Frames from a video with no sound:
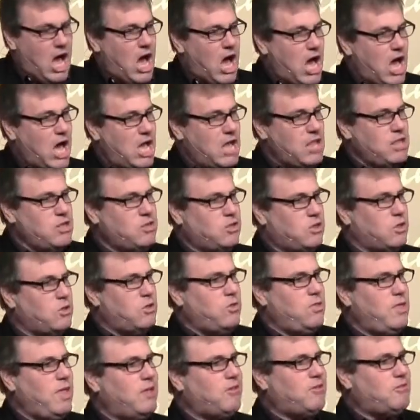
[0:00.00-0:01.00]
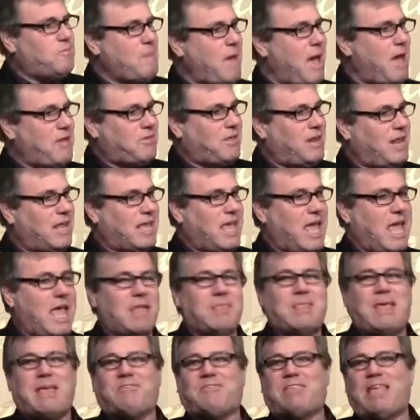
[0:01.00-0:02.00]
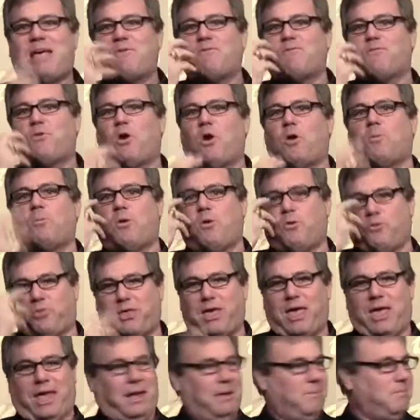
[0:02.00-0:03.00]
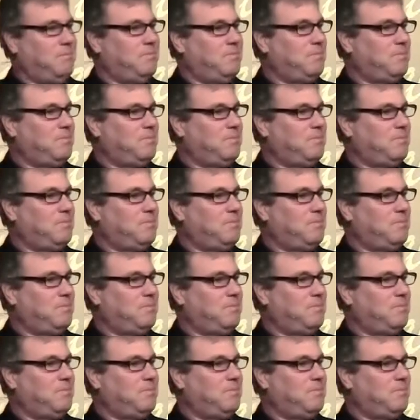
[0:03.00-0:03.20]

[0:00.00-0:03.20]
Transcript: unto this mountain. Again, that's that verbal thing.